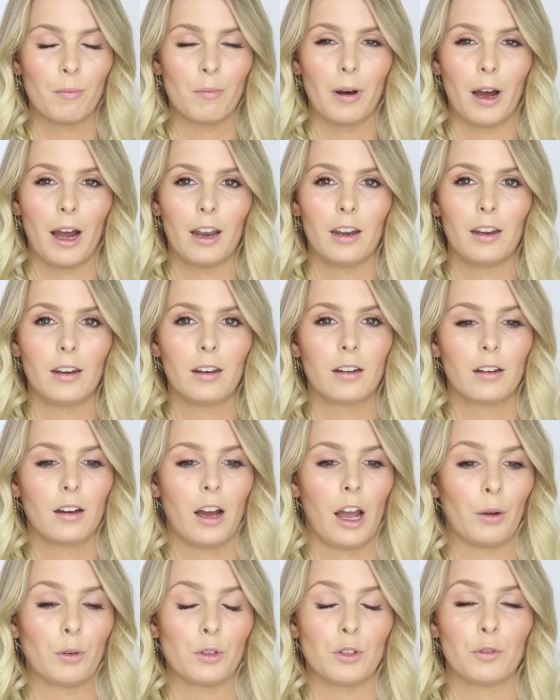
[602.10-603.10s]
but
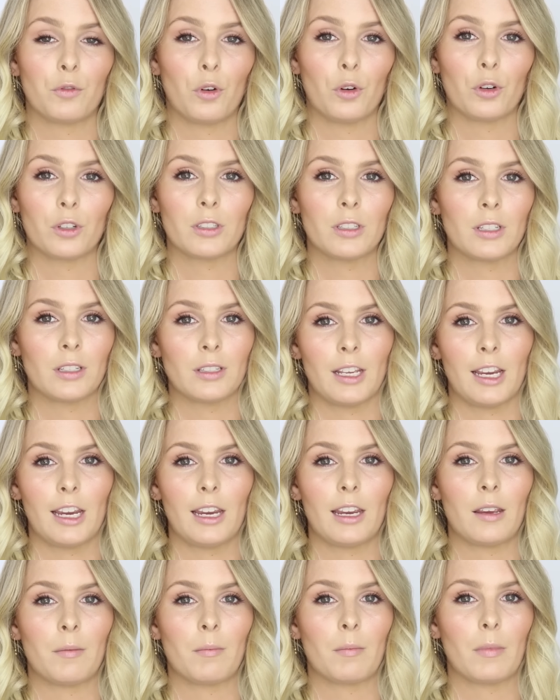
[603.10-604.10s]
I was forced to see
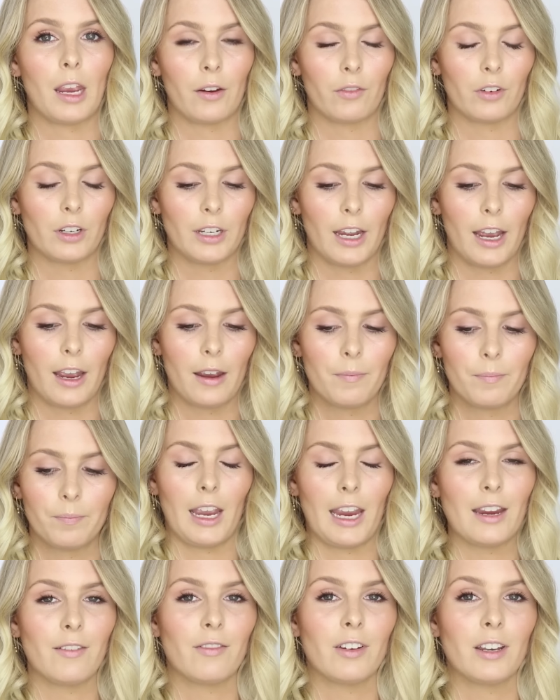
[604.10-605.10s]
him every day.
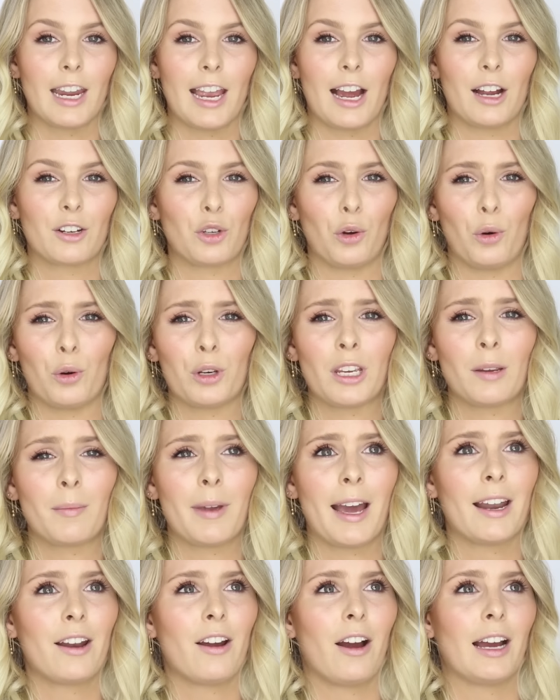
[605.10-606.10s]
Even now talking
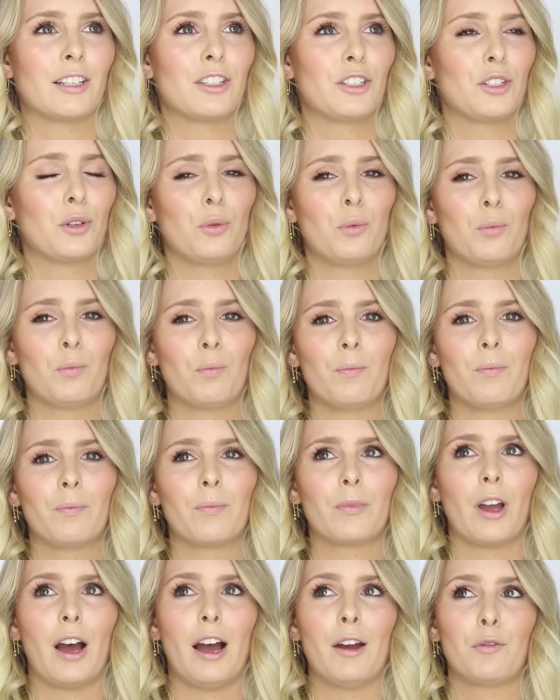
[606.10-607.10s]
about it, I feel
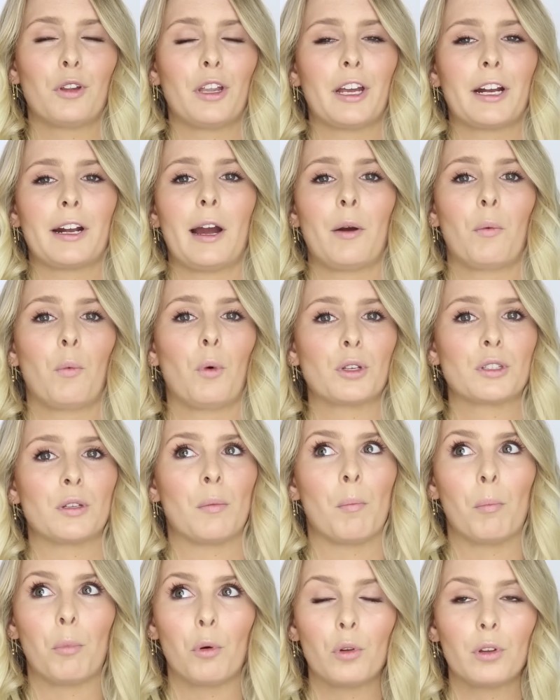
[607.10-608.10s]
like I
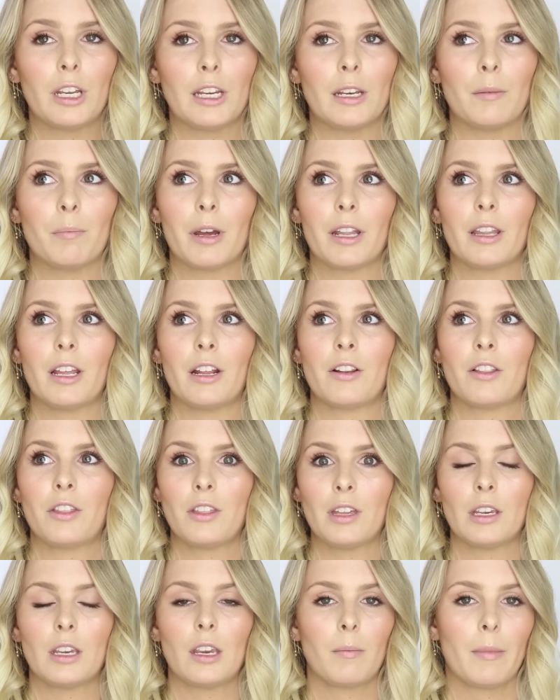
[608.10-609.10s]
wasn't bullied, but then
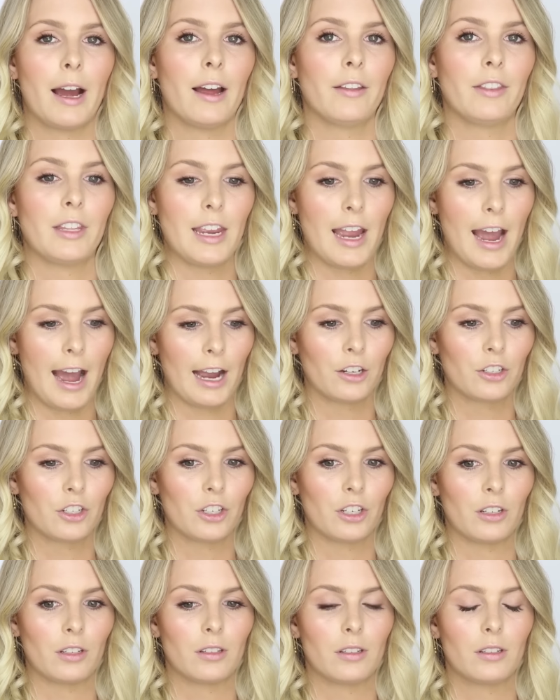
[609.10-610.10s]
thinking about the
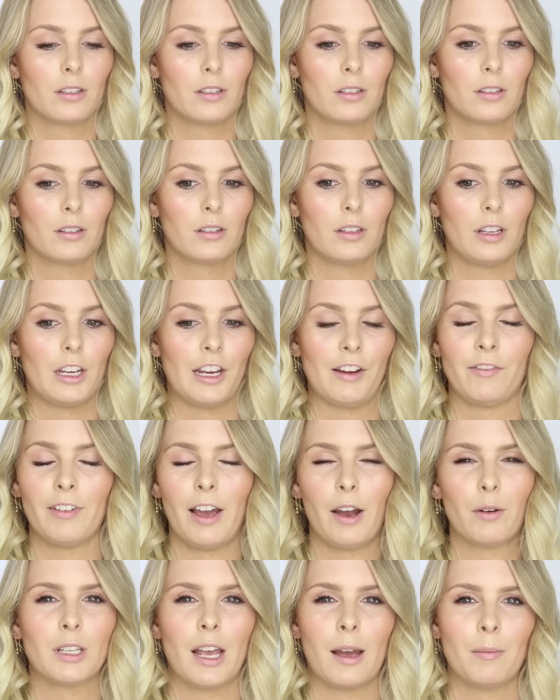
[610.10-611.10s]
actions, if
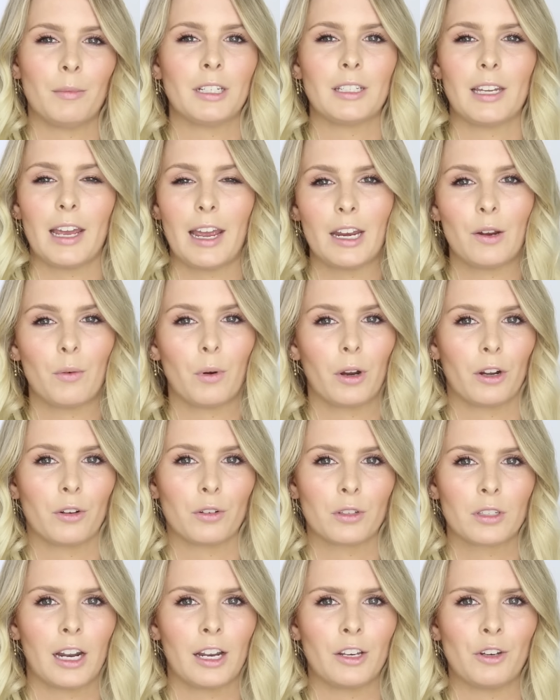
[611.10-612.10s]
that was happening to anyone
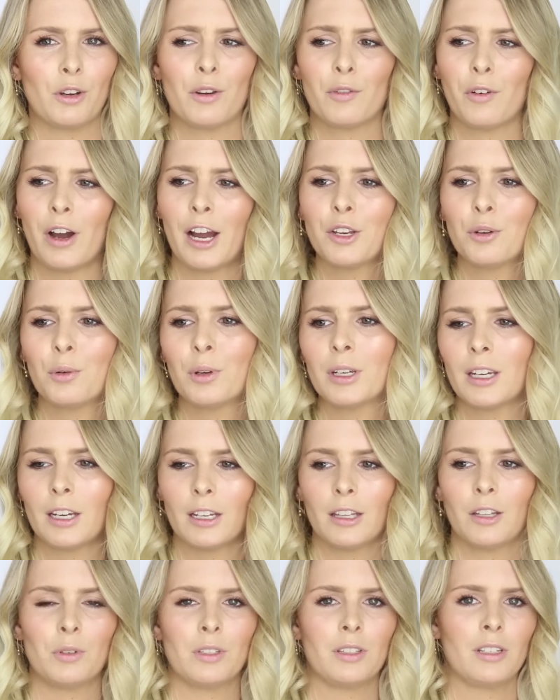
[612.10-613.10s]
else that I knew, if I knew a
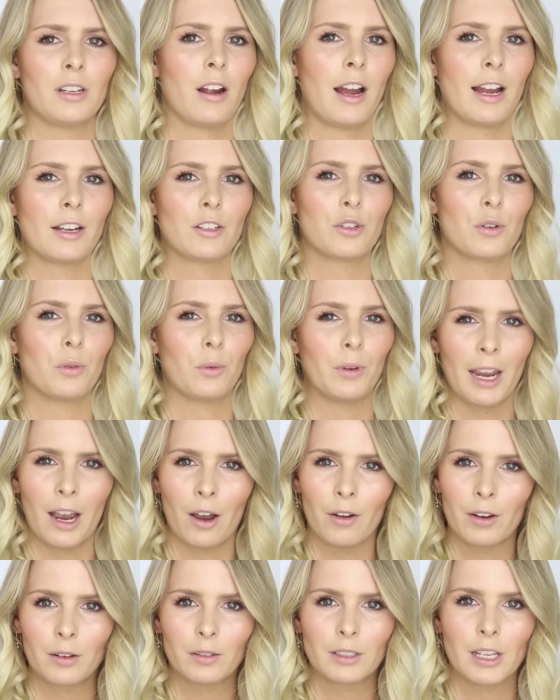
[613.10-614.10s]
kid that was in high school
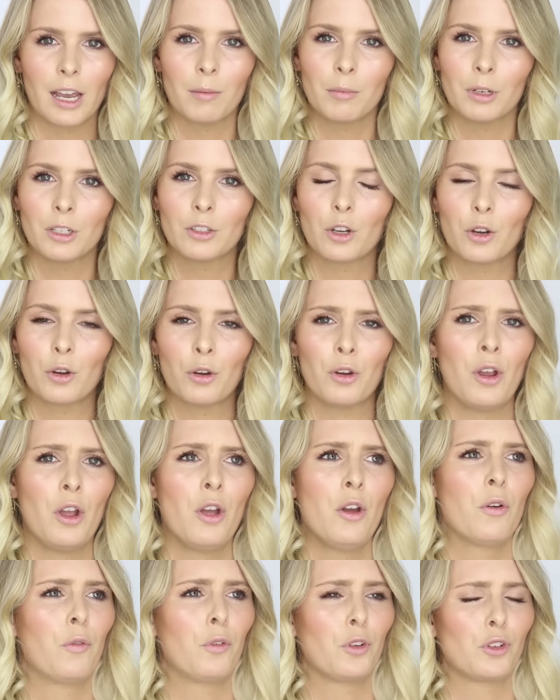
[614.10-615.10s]
now and that was happening to,
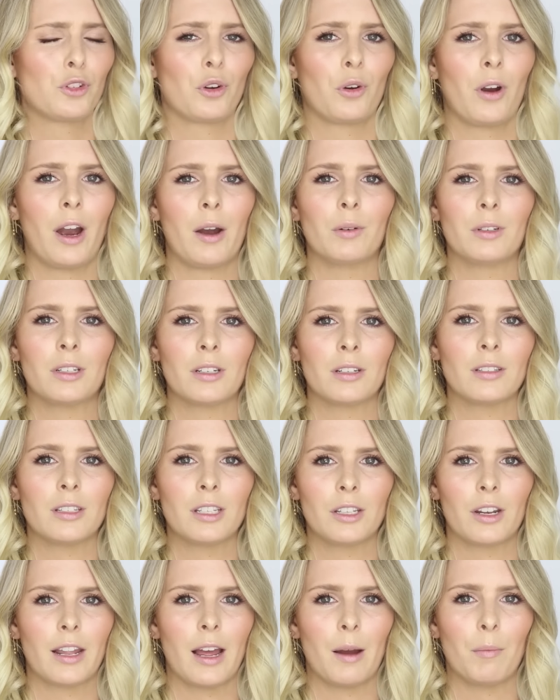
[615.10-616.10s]
for sure I would
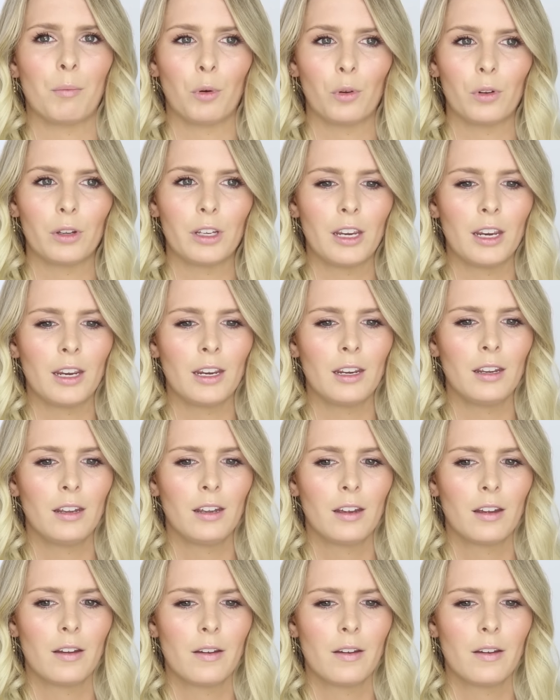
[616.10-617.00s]
consider that bullying.